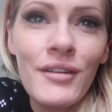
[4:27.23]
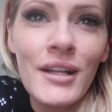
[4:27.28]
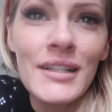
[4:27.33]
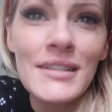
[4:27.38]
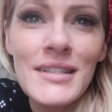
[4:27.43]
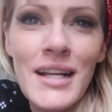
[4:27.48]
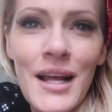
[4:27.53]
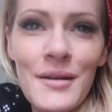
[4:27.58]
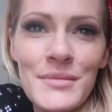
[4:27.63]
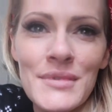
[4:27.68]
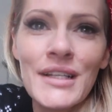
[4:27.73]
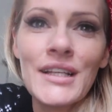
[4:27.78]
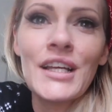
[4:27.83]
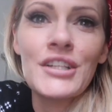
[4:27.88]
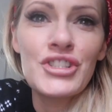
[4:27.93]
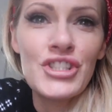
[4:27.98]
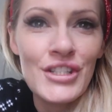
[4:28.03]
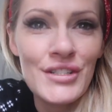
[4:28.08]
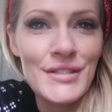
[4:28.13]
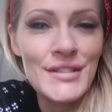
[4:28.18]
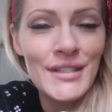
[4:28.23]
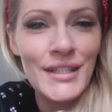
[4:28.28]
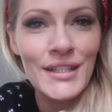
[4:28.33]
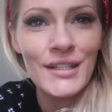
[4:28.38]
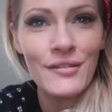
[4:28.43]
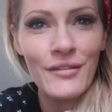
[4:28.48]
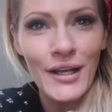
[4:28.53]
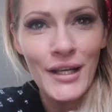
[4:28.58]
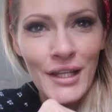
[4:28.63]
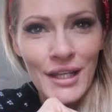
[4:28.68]
a lot of times like I just
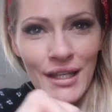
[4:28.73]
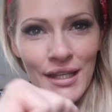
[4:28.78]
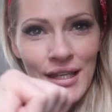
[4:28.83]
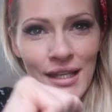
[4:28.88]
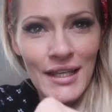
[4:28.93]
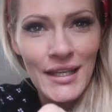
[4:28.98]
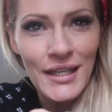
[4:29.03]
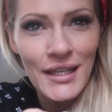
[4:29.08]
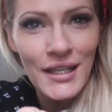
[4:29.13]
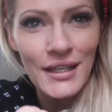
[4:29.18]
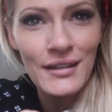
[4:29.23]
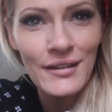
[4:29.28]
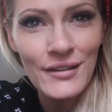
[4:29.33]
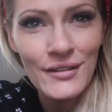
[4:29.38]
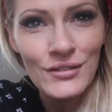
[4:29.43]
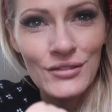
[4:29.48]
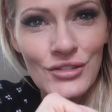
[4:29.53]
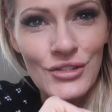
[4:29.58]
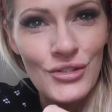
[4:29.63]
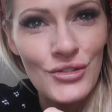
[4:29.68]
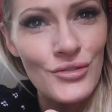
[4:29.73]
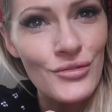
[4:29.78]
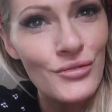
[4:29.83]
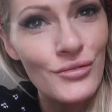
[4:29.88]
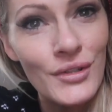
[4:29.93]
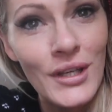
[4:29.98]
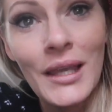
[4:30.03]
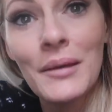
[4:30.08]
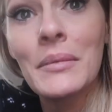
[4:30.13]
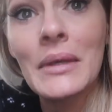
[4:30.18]
need to like kick
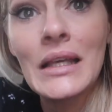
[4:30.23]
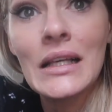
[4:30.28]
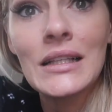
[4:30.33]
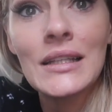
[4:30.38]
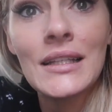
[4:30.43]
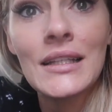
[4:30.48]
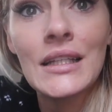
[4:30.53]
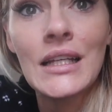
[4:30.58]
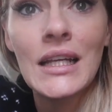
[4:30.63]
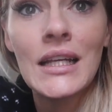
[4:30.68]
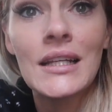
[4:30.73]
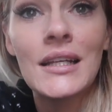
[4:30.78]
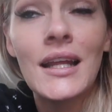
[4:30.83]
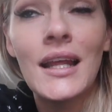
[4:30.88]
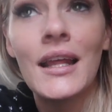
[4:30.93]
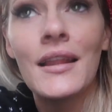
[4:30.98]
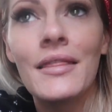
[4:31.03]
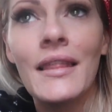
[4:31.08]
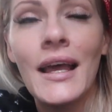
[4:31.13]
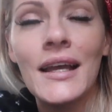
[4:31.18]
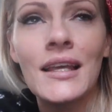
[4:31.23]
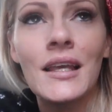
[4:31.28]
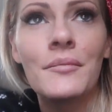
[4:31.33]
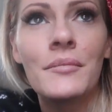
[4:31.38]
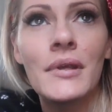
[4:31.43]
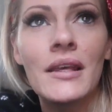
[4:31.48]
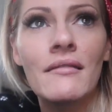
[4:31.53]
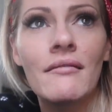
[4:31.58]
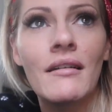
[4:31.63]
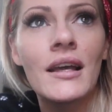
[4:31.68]
to get me cleaning and that
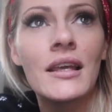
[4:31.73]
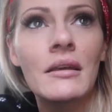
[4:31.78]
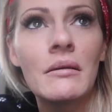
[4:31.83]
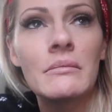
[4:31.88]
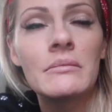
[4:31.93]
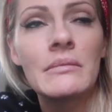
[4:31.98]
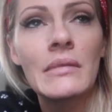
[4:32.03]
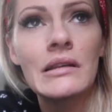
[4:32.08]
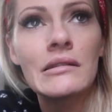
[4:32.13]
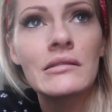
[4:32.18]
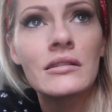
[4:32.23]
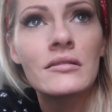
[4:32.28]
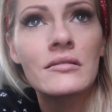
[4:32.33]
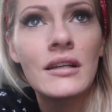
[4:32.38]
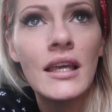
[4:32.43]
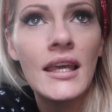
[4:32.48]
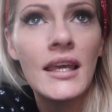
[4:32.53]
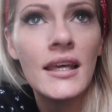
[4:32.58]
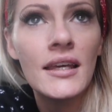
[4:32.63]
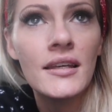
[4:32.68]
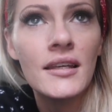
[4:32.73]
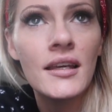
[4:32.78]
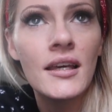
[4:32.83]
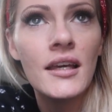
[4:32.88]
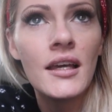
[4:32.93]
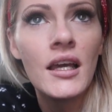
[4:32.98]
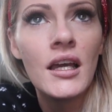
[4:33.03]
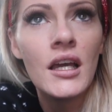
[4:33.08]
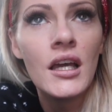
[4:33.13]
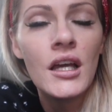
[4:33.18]
can be like my little kick
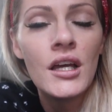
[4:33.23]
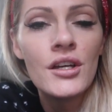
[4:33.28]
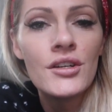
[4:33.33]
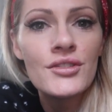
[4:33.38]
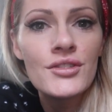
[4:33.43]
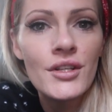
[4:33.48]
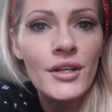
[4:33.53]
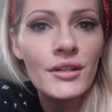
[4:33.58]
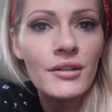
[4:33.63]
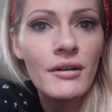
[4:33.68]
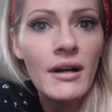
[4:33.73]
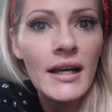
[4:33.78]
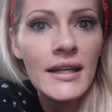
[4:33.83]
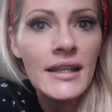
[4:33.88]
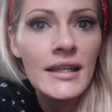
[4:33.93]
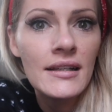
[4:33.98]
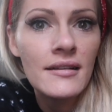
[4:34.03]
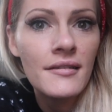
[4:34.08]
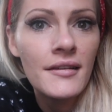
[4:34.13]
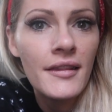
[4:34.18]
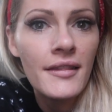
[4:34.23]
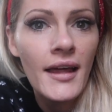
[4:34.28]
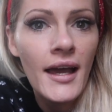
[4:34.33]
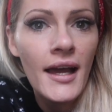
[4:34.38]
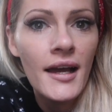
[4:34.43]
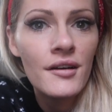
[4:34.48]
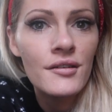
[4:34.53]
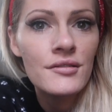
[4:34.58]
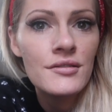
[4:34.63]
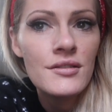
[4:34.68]
so I can clean the
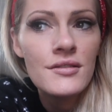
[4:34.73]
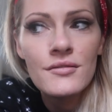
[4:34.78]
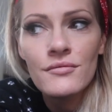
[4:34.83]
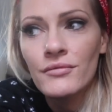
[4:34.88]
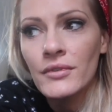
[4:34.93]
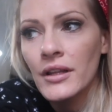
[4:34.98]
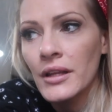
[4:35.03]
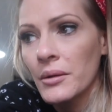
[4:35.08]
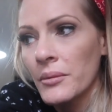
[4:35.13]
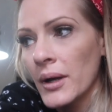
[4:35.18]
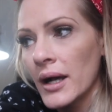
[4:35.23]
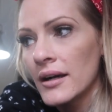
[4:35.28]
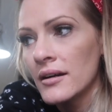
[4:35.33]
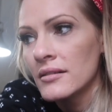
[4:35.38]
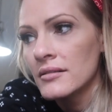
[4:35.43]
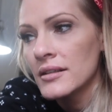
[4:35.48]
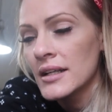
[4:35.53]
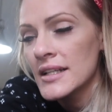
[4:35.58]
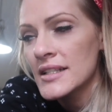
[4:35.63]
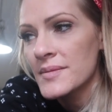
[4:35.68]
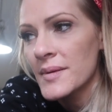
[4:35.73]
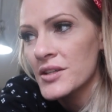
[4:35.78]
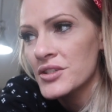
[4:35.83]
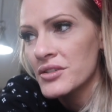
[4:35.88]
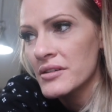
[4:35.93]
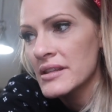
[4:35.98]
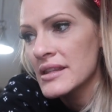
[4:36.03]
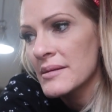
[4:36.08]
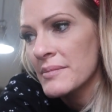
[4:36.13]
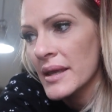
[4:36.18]
house really well,
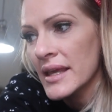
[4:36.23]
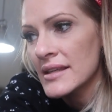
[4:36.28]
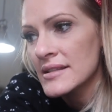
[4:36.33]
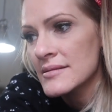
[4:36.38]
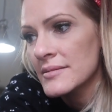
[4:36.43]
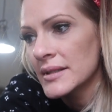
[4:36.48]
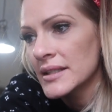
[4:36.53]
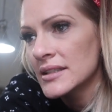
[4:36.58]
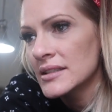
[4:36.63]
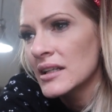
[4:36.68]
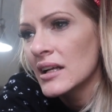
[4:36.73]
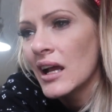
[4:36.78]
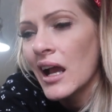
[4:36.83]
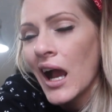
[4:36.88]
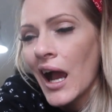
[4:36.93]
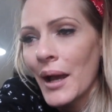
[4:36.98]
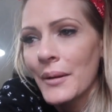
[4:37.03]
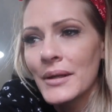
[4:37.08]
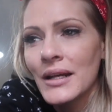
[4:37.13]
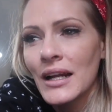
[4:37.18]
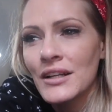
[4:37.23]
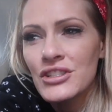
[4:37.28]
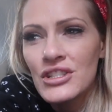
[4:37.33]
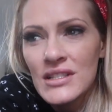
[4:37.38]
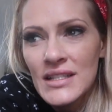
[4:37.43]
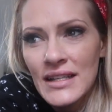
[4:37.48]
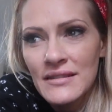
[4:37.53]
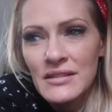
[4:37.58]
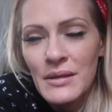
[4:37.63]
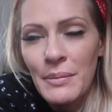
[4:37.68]
especially the basement. I mean, I
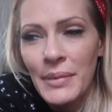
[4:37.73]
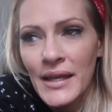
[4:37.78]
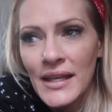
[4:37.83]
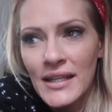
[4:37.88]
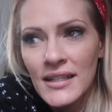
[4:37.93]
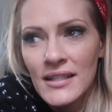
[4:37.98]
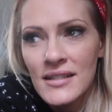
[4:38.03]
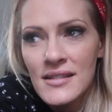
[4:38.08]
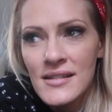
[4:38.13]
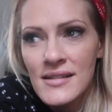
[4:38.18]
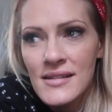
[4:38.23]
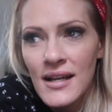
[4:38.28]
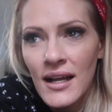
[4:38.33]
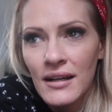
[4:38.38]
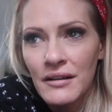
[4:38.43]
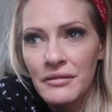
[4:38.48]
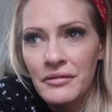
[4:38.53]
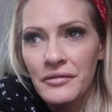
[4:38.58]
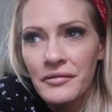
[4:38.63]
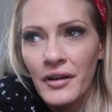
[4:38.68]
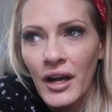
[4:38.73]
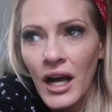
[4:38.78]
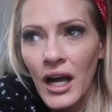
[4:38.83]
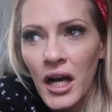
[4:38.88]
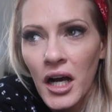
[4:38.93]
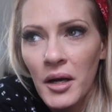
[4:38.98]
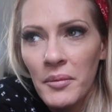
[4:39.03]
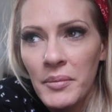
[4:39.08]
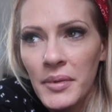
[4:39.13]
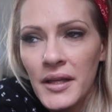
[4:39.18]
just have to pick stuff
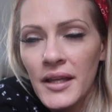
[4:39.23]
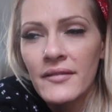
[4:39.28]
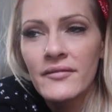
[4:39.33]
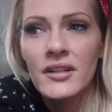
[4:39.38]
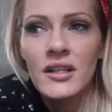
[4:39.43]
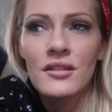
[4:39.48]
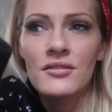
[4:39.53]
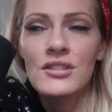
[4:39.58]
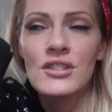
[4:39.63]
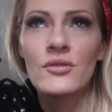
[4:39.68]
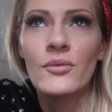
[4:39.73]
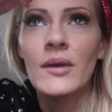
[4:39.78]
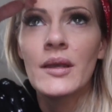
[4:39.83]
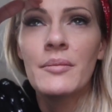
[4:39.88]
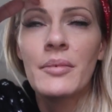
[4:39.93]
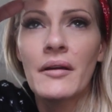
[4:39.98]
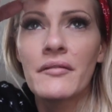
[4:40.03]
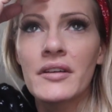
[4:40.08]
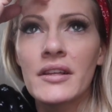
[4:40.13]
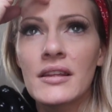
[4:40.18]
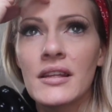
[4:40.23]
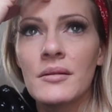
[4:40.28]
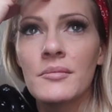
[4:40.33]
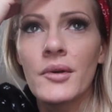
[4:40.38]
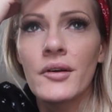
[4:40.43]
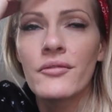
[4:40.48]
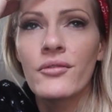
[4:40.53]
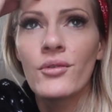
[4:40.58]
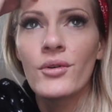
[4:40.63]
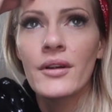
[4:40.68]
up and then I'll sweep everything
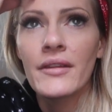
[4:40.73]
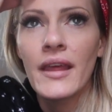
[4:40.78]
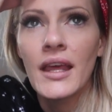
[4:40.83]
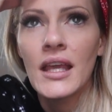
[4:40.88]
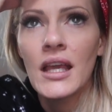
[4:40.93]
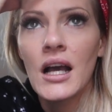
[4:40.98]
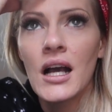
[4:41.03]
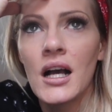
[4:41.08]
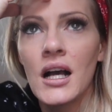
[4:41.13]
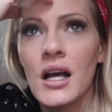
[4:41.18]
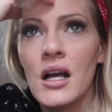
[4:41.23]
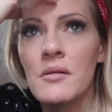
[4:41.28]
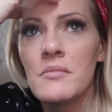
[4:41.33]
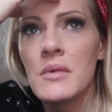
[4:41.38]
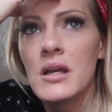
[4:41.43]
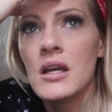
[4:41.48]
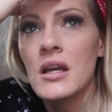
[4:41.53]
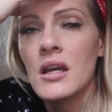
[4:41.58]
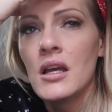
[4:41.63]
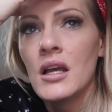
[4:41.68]
before they come